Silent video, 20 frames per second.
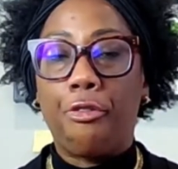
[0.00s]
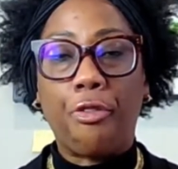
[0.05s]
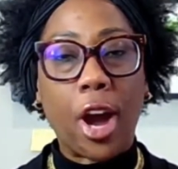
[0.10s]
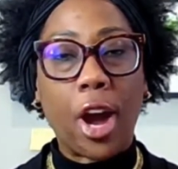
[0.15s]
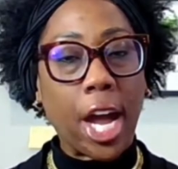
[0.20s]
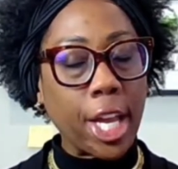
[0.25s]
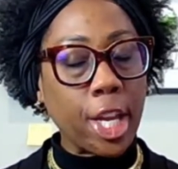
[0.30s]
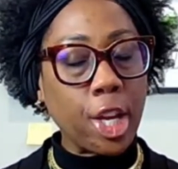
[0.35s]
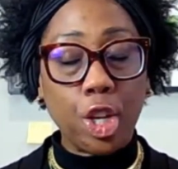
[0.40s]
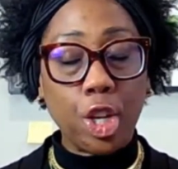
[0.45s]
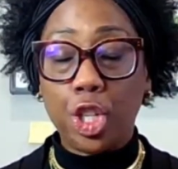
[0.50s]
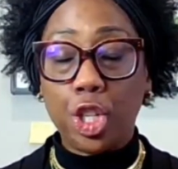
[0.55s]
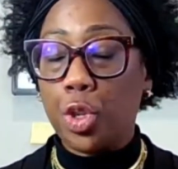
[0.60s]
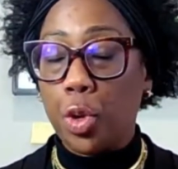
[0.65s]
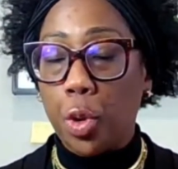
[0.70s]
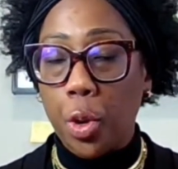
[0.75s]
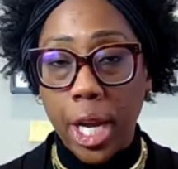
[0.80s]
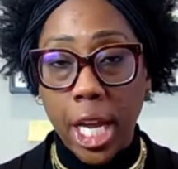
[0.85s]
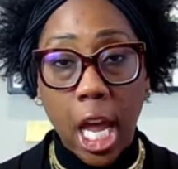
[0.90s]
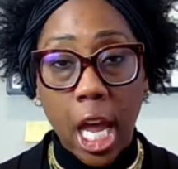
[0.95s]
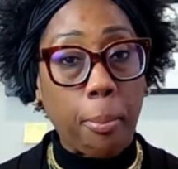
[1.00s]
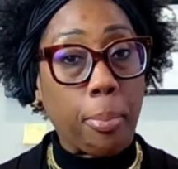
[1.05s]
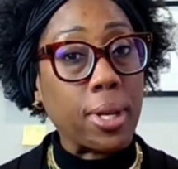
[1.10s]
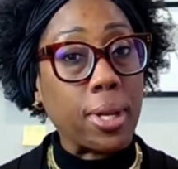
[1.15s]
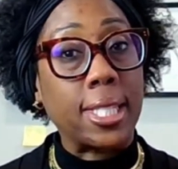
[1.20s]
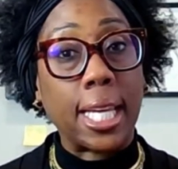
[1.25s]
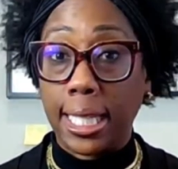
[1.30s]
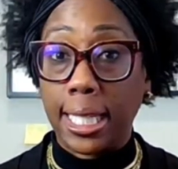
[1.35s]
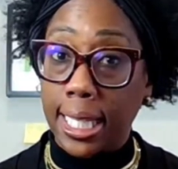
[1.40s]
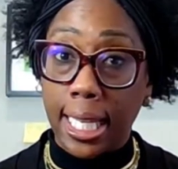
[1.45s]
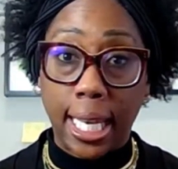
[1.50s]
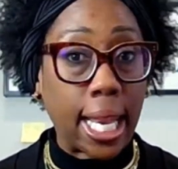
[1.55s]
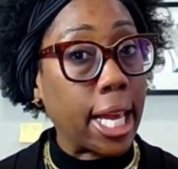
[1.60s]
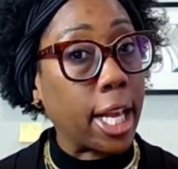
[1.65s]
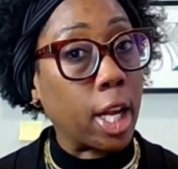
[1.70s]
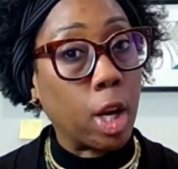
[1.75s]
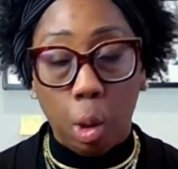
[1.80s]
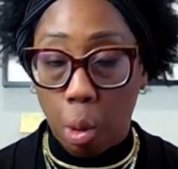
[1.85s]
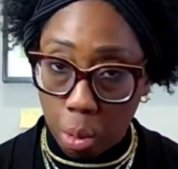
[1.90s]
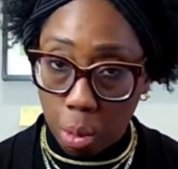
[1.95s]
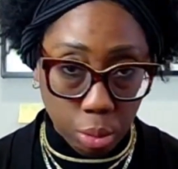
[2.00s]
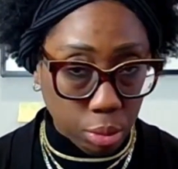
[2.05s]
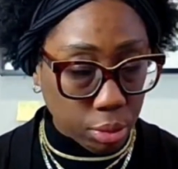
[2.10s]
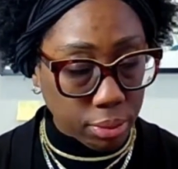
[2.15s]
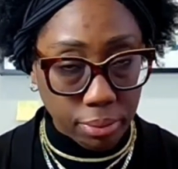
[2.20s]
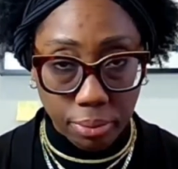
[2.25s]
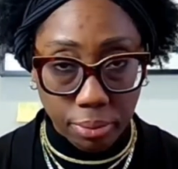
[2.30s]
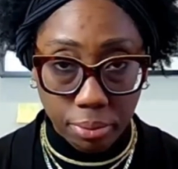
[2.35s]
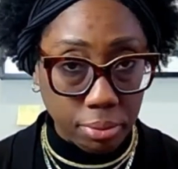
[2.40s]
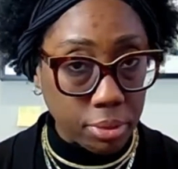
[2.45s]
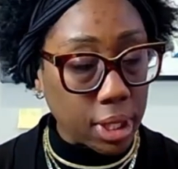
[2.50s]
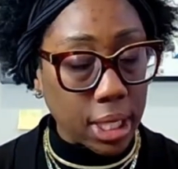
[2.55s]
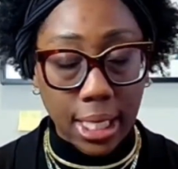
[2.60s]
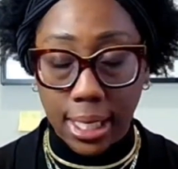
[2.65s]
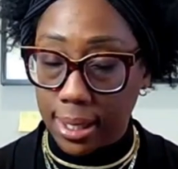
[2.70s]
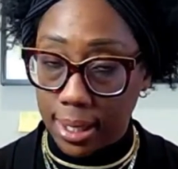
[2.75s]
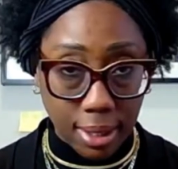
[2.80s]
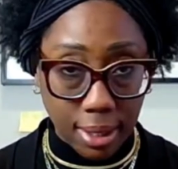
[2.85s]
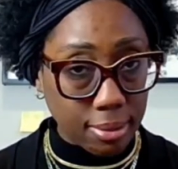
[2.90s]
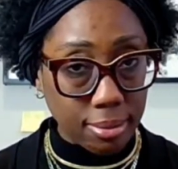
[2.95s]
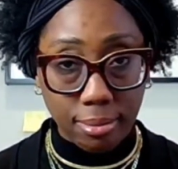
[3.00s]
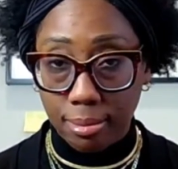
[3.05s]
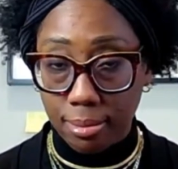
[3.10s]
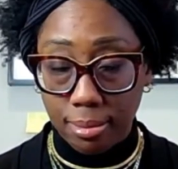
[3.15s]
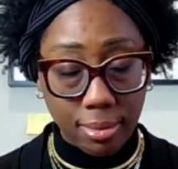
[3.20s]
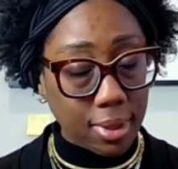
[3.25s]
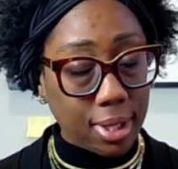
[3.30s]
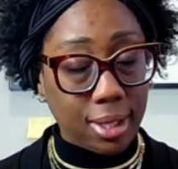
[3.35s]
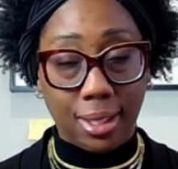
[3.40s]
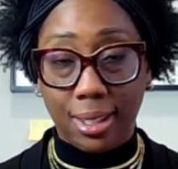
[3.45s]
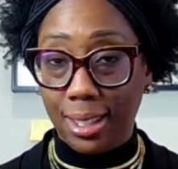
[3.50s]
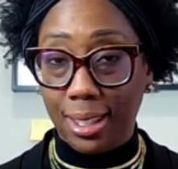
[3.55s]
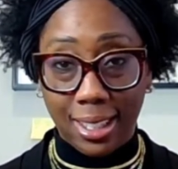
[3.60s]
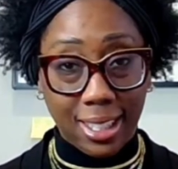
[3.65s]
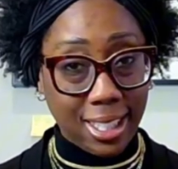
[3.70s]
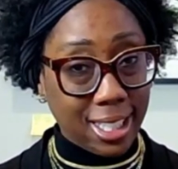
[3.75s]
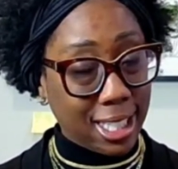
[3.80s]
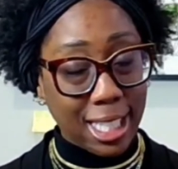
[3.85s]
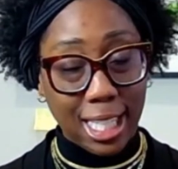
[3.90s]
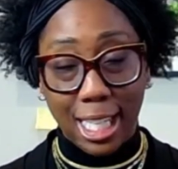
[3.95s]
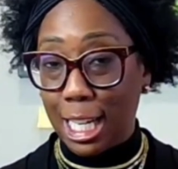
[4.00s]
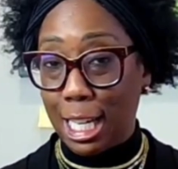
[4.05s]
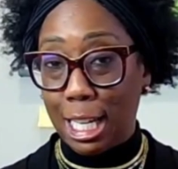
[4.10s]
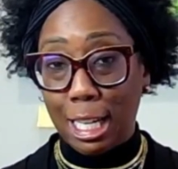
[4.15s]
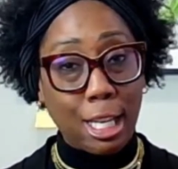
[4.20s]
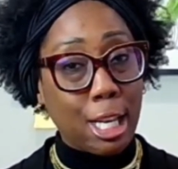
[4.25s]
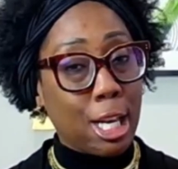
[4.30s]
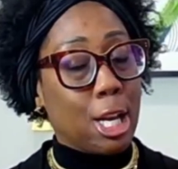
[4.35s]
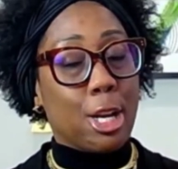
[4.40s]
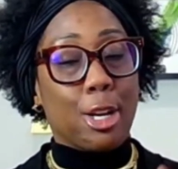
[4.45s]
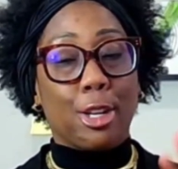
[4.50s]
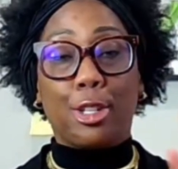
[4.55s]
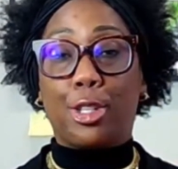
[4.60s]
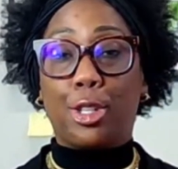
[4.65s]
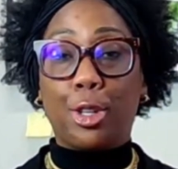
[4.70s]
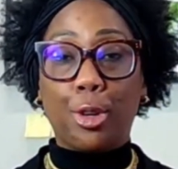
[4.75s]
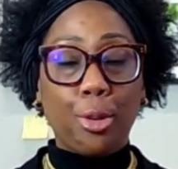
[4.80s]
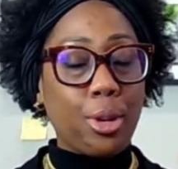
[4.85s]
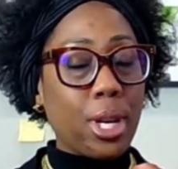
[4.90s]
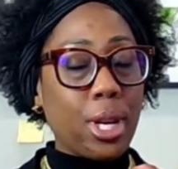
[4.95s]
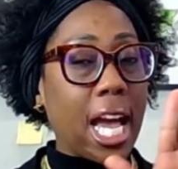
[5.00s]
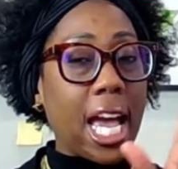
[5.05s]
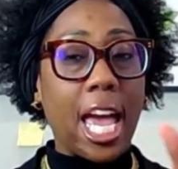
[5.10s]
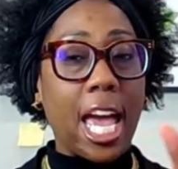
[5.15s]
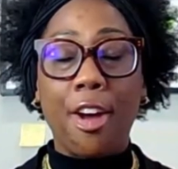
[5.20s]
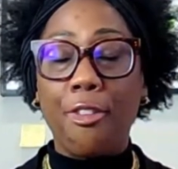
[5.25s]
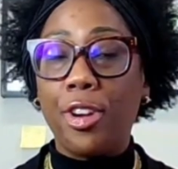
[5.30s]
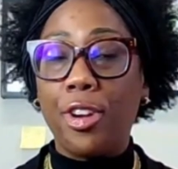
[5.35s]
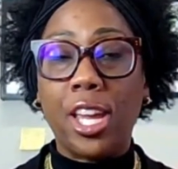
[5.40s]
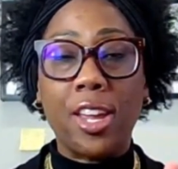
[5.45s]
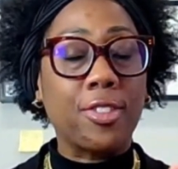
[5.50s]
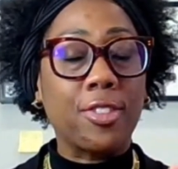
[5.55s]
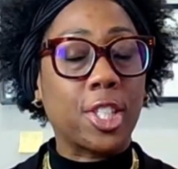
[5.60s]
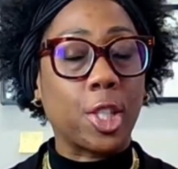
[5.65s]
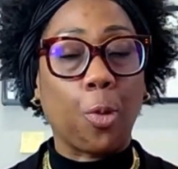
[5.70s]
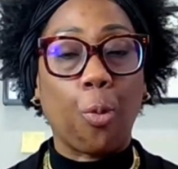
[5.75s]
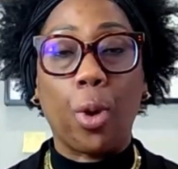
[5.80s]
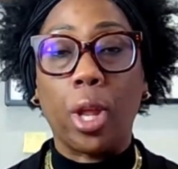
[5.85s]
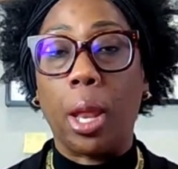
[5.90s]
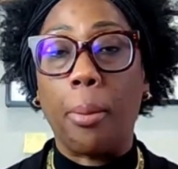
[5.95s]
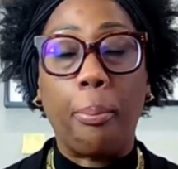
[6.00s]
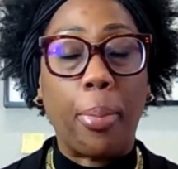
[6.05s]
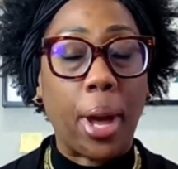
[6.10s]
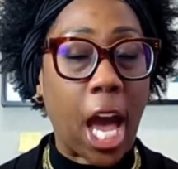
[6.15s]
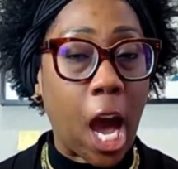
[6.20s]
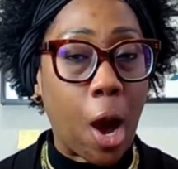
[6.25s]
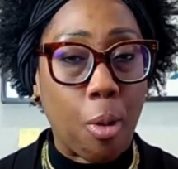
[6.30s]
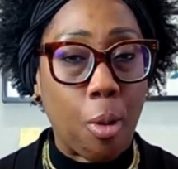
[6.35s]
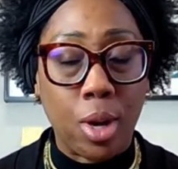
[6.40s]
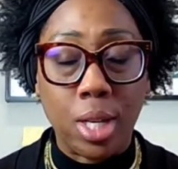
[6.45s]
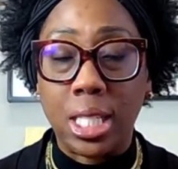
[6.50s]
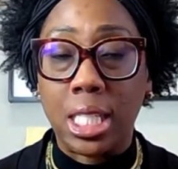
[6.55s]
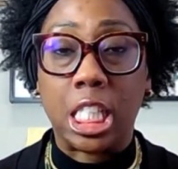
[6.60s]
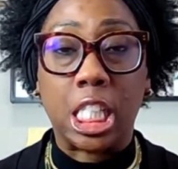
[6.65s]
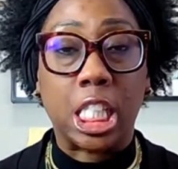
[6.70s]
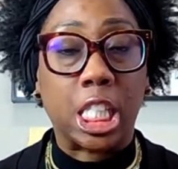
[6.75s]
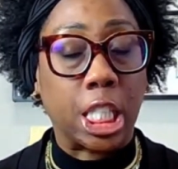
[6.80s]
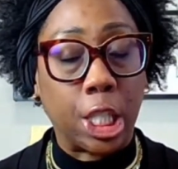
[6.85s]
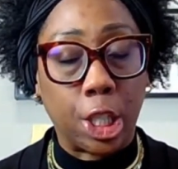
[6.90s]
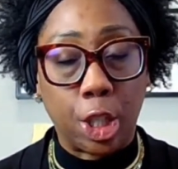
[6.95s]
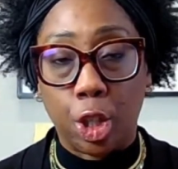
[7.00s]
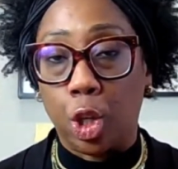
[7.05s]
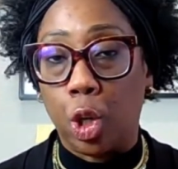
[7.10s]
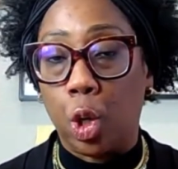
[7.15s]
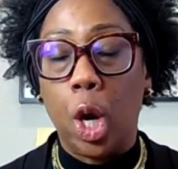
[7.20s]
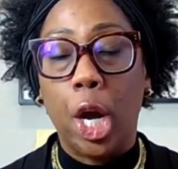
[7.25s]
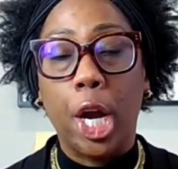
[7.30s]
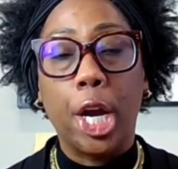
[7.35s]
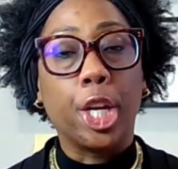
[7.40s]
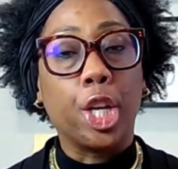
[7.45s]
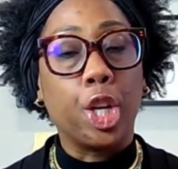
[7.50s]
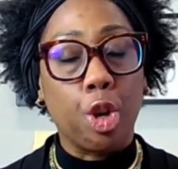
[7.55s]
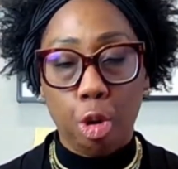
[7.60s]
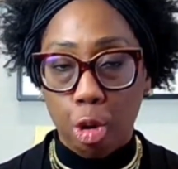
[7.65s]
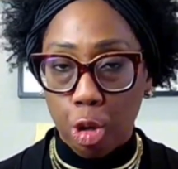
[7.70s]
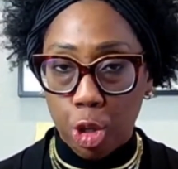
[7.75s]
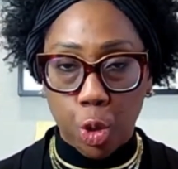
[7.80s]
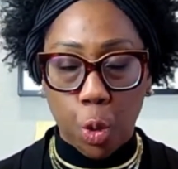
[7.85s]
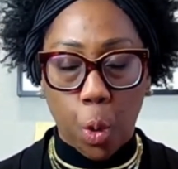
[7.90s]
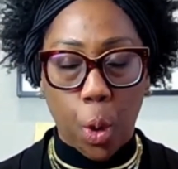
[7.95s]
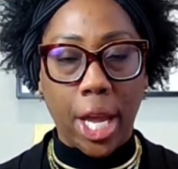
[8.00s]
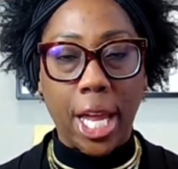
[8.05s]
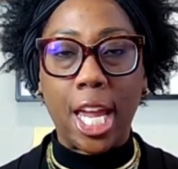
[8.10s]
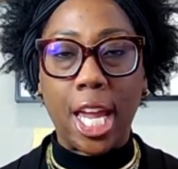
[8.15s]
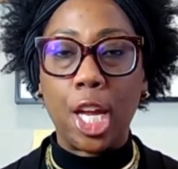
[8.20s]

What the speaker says: Find your joy and protect it like gold. Listen, do not ever give someone the power to steal your joy.